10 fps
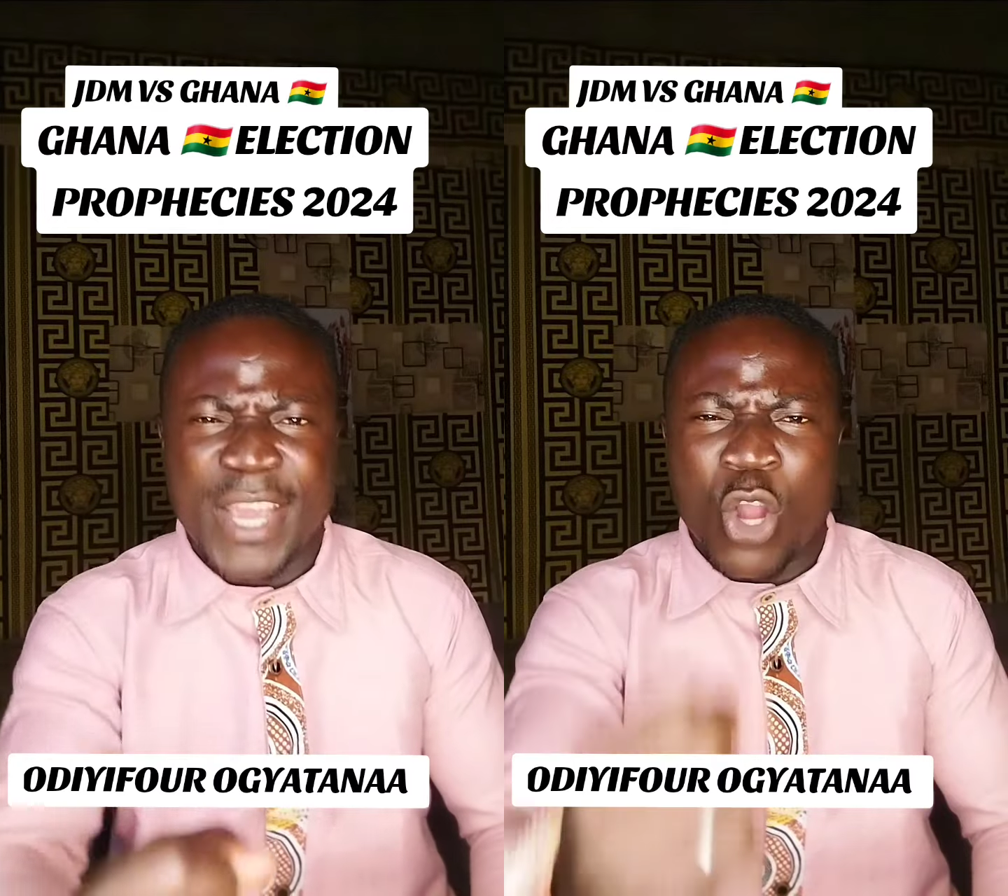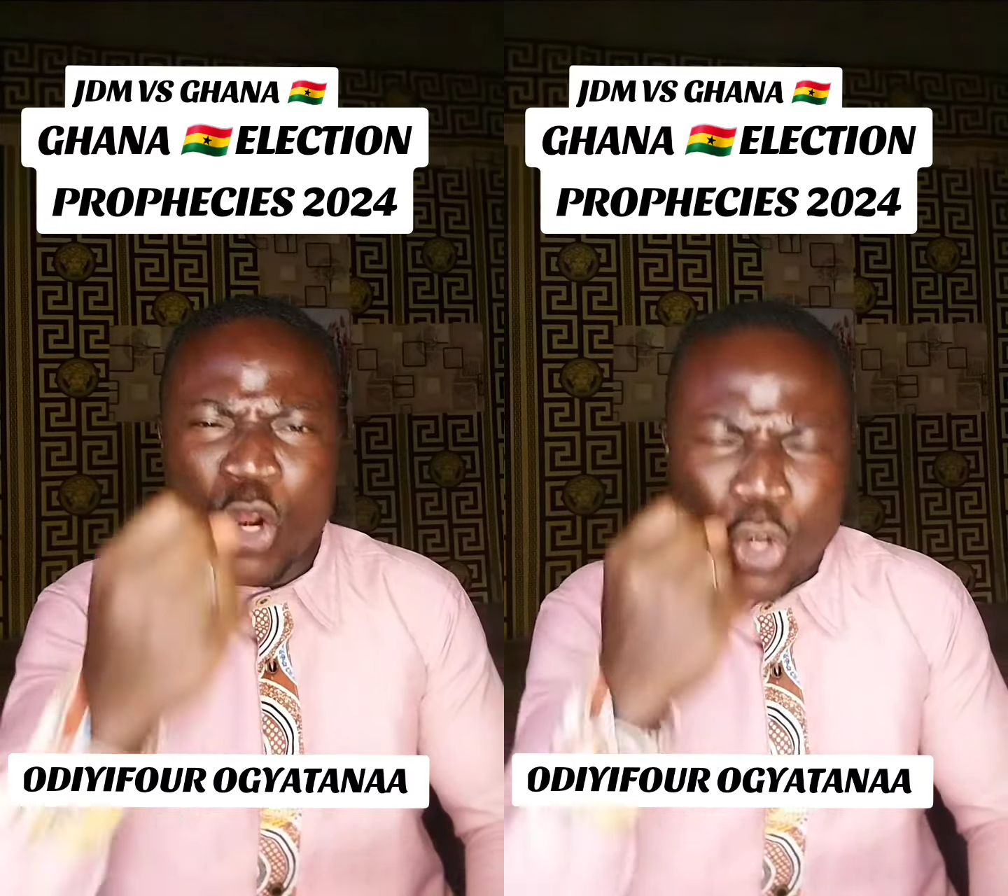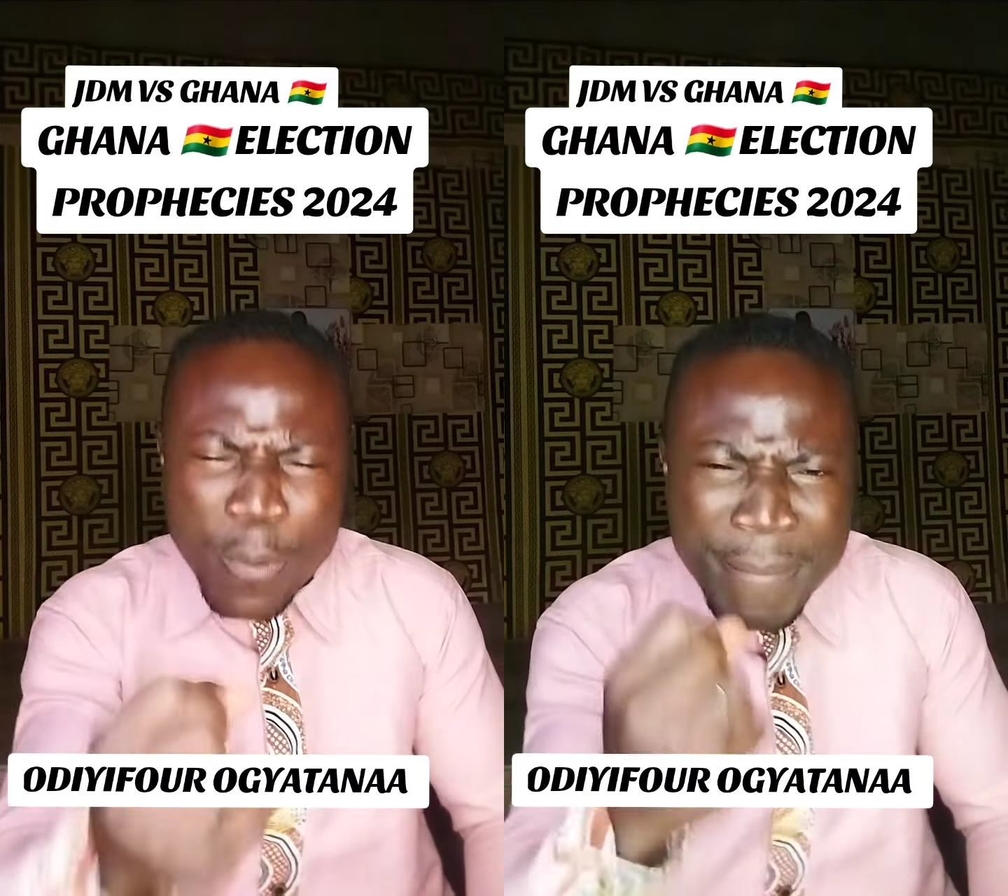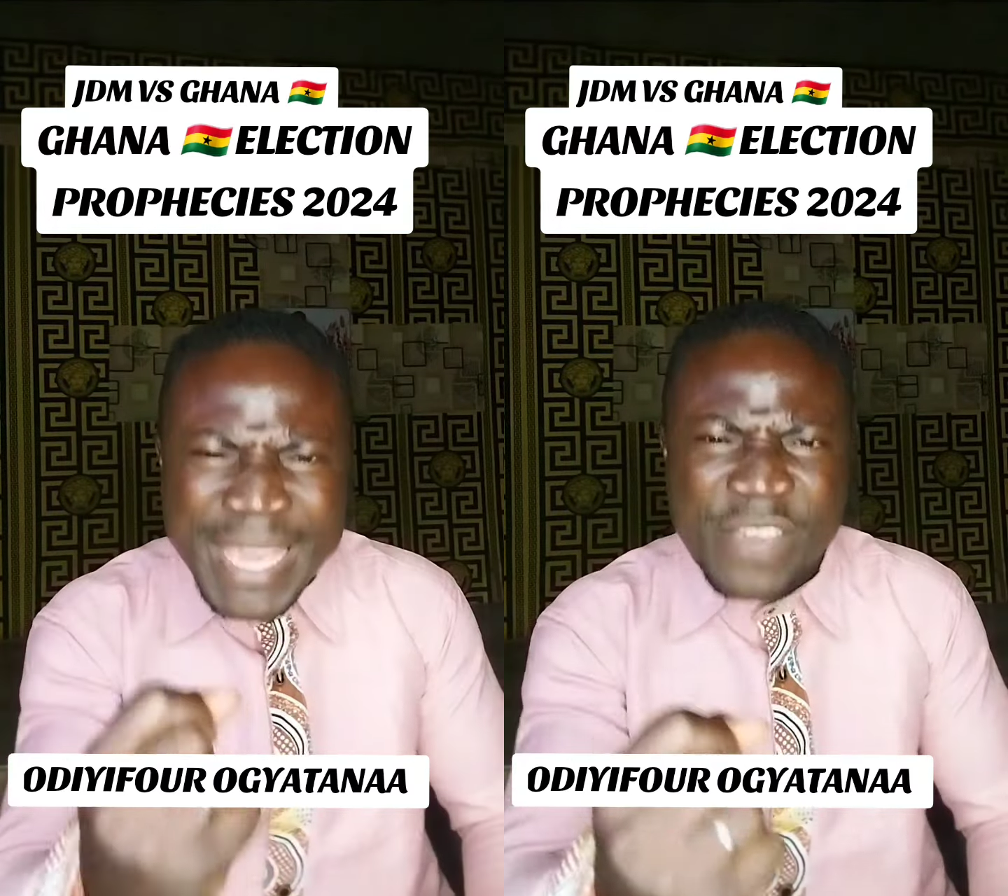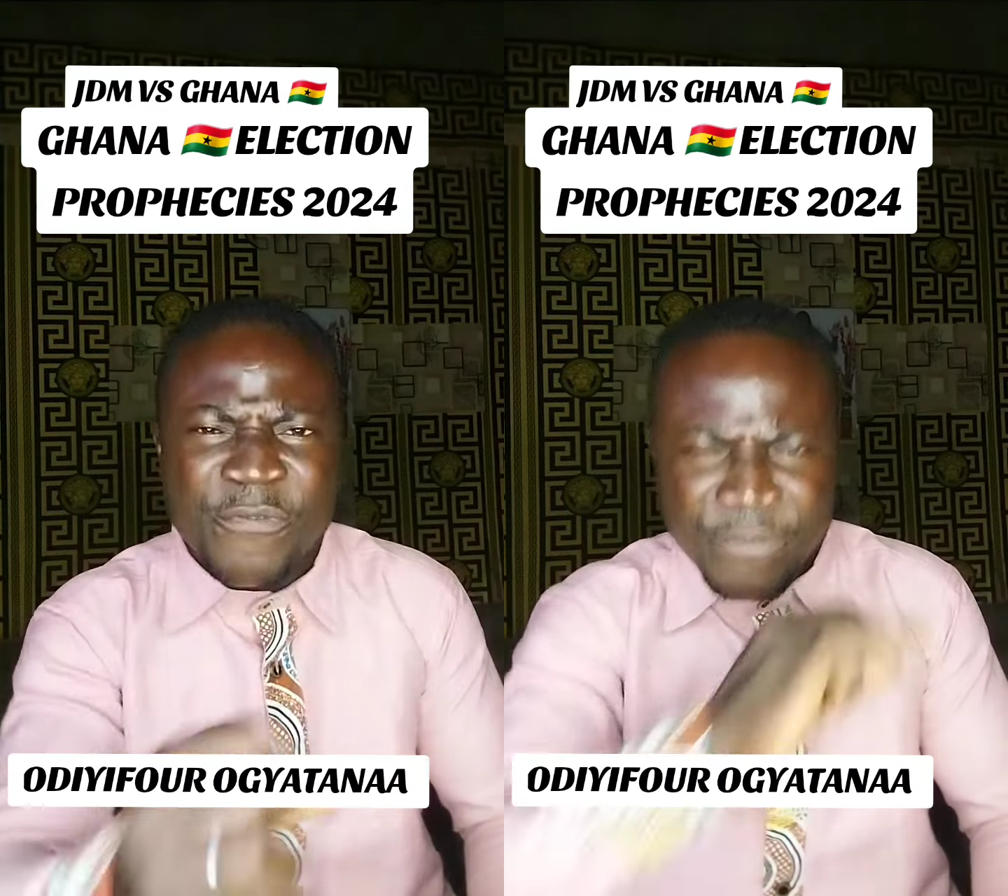
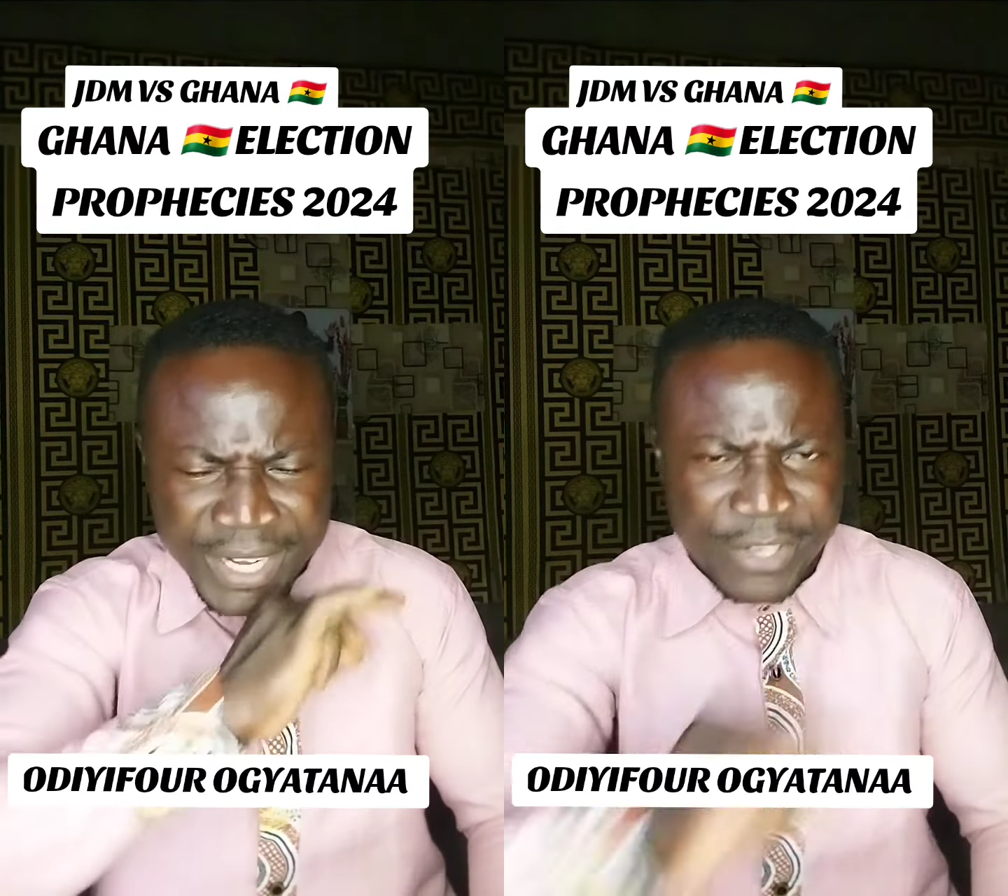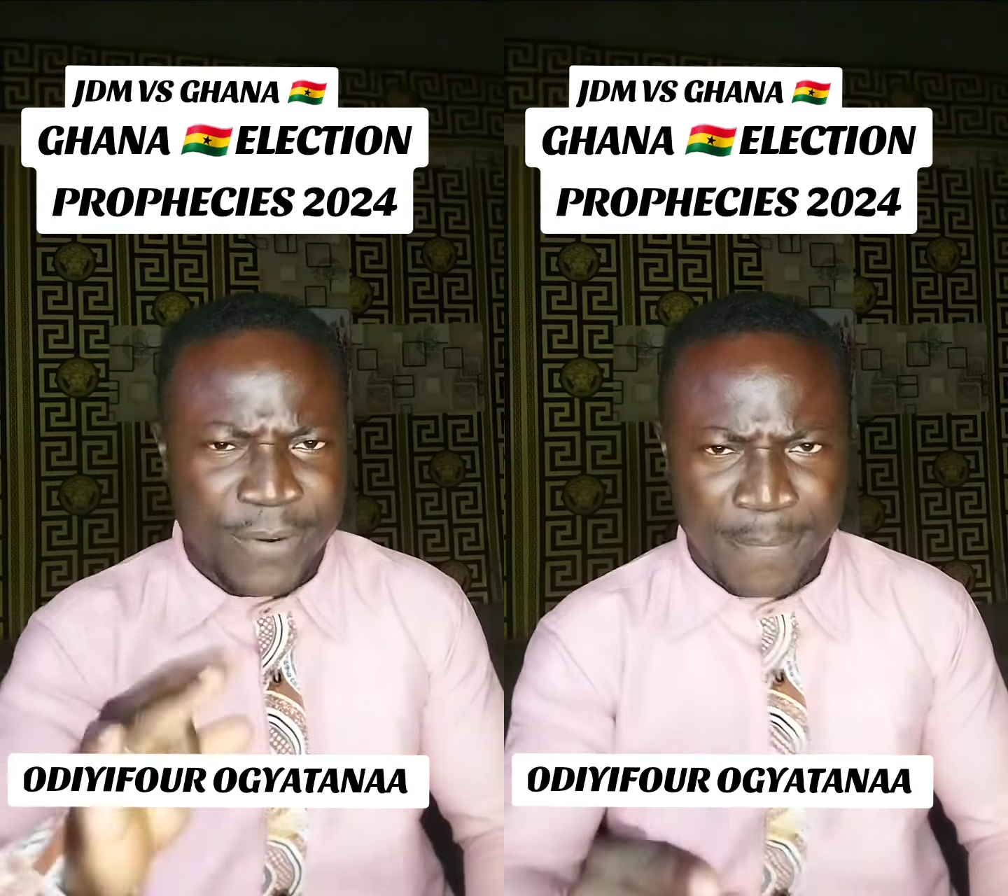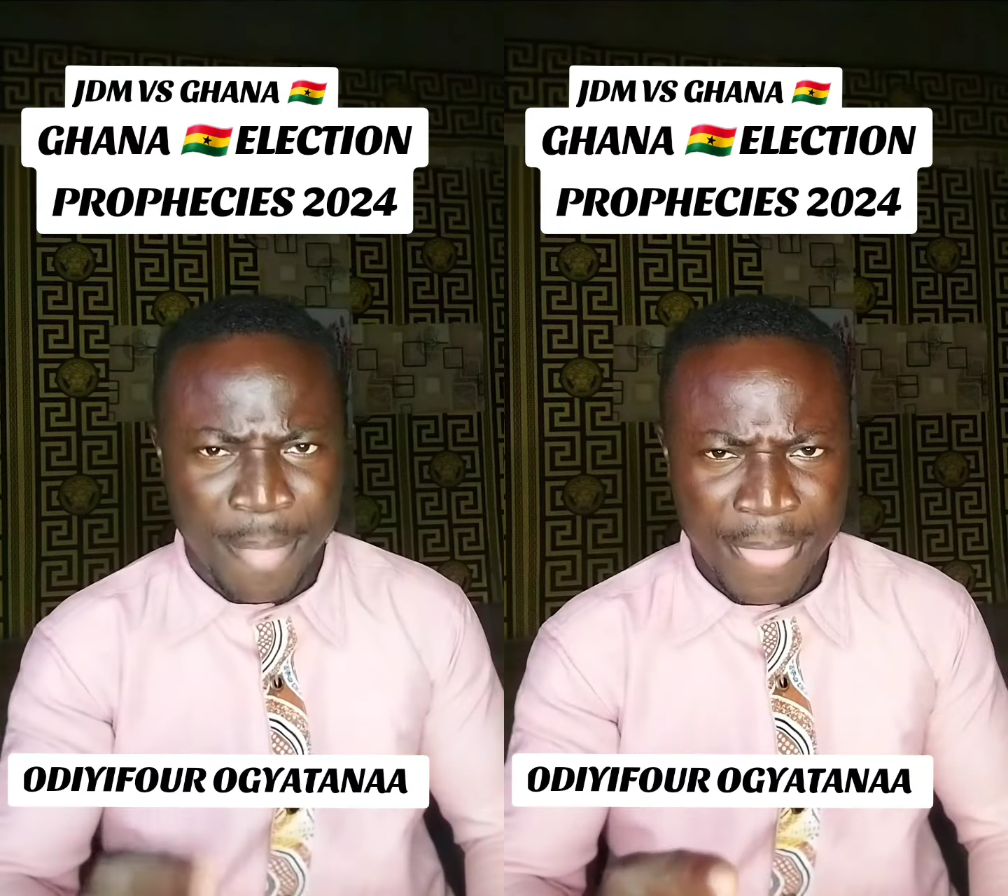economic freedom.